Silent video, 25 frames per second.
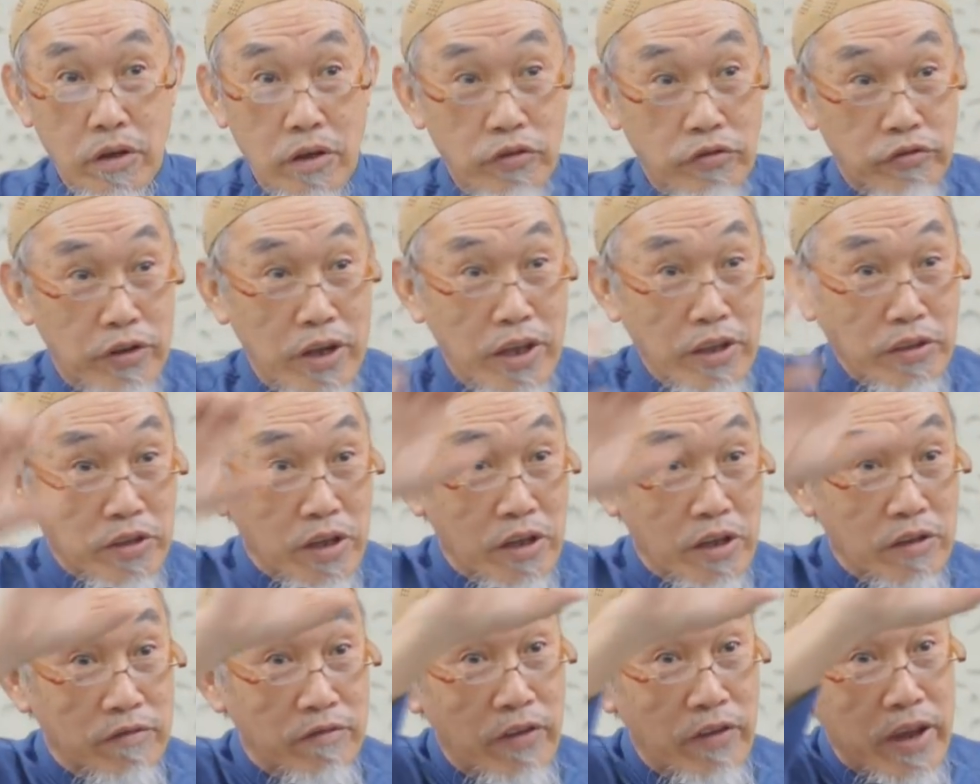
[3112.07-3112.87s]
It's
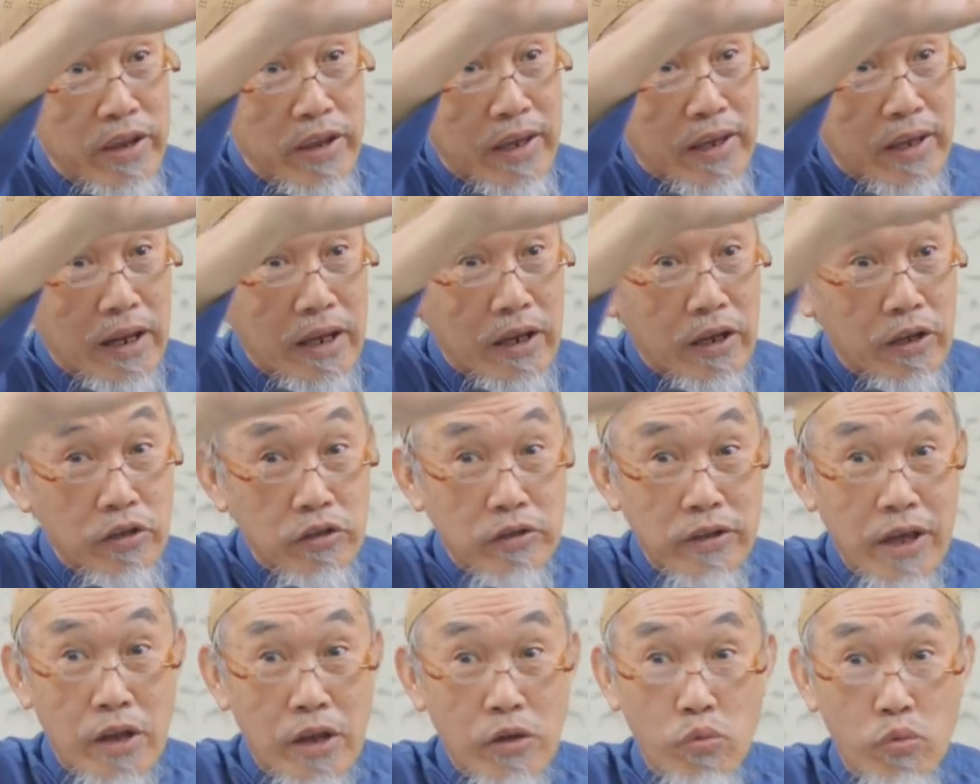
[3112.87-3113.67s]
written very
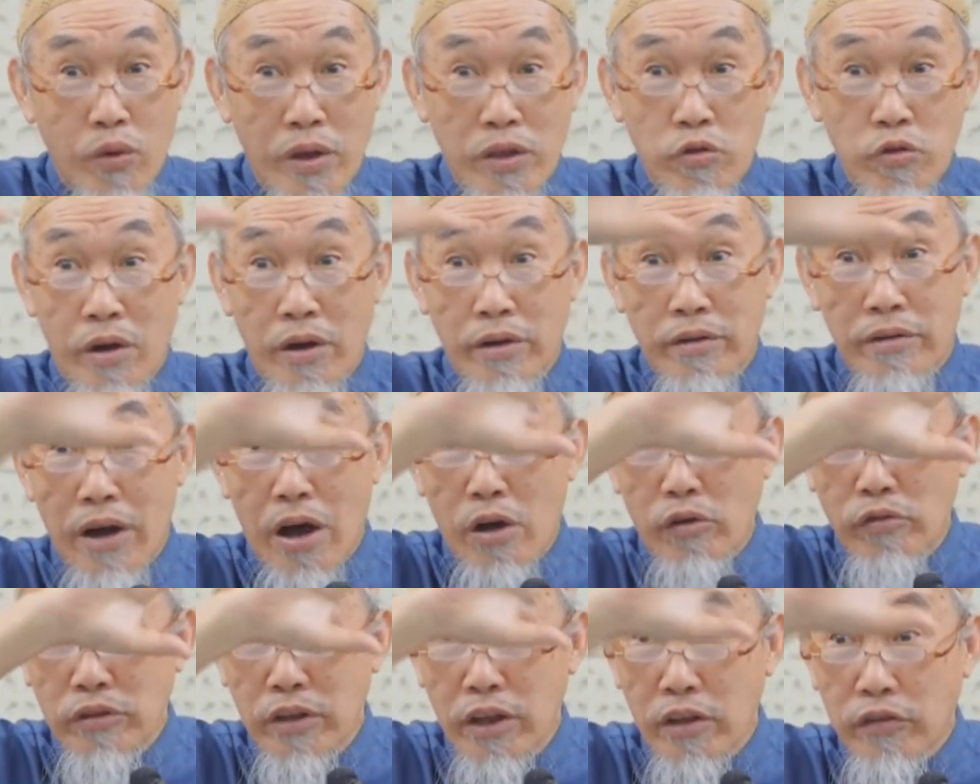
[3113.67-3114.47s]
clear that when you are
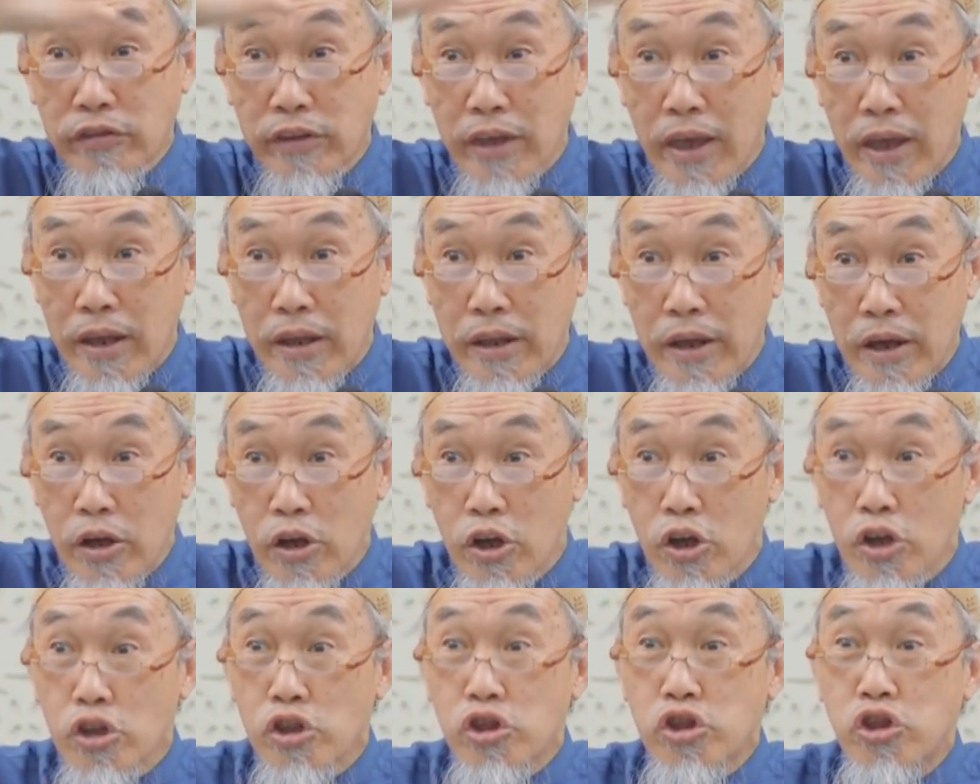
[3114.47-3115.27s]
around this
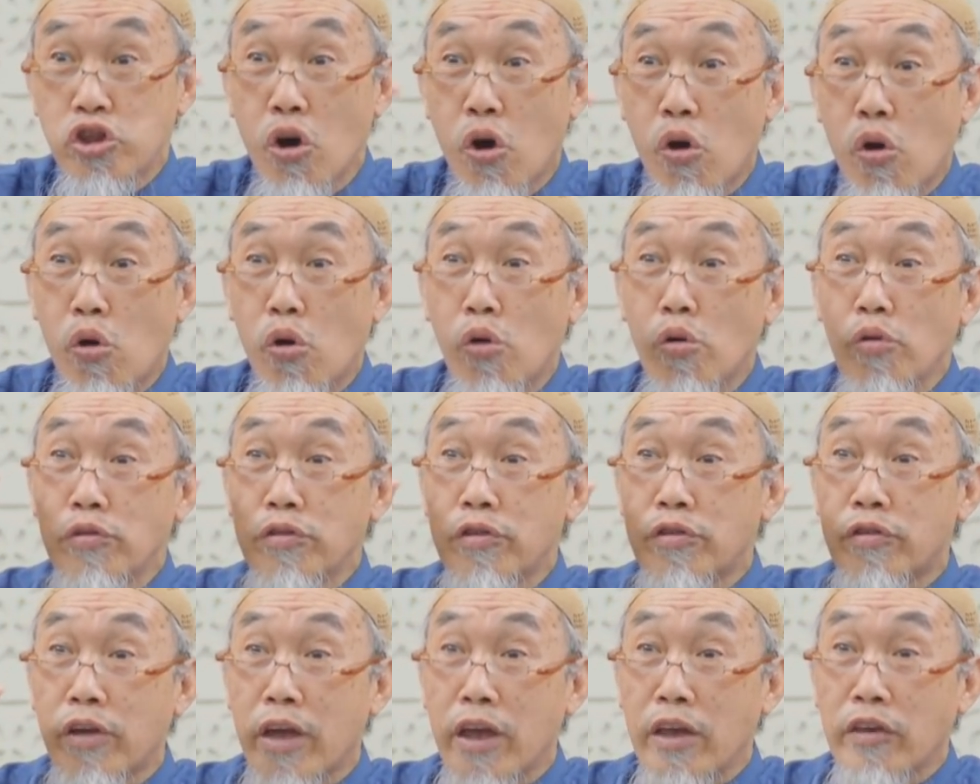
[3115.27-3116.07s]
area,
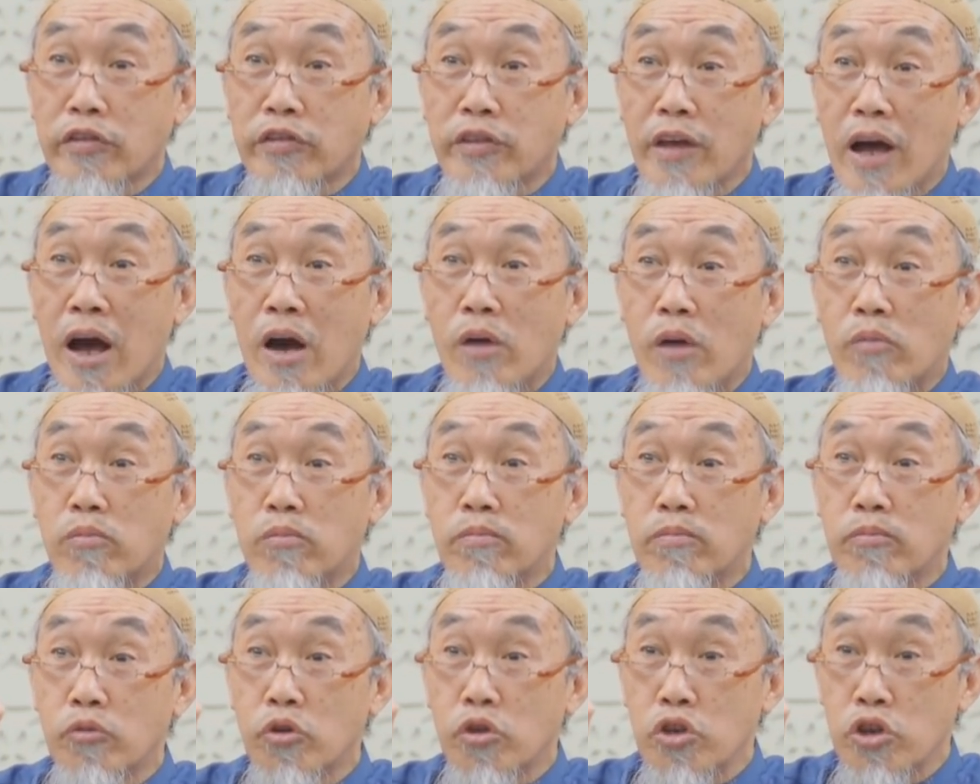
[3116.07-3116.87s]
don't raise
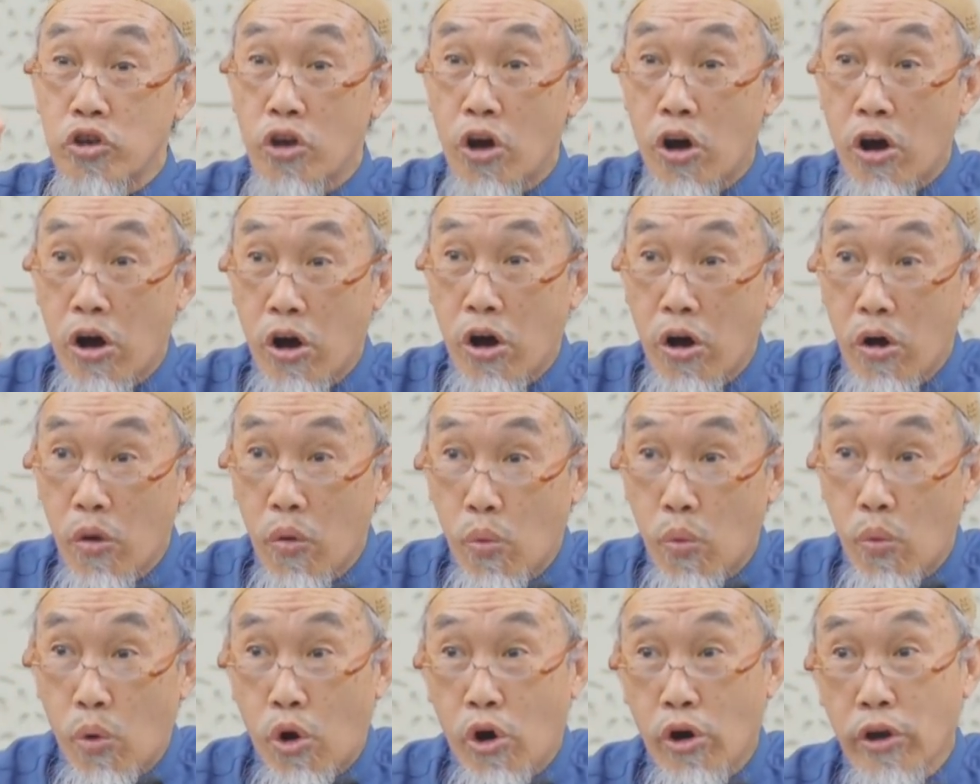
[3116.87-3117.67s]
up
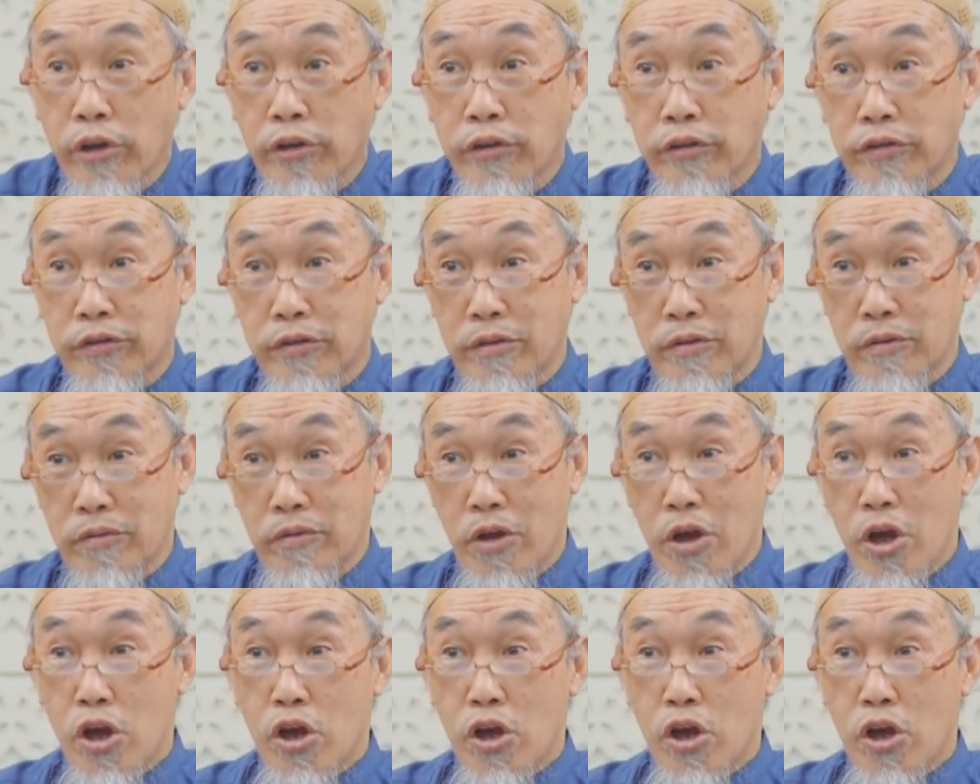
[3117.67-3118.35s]
your voice.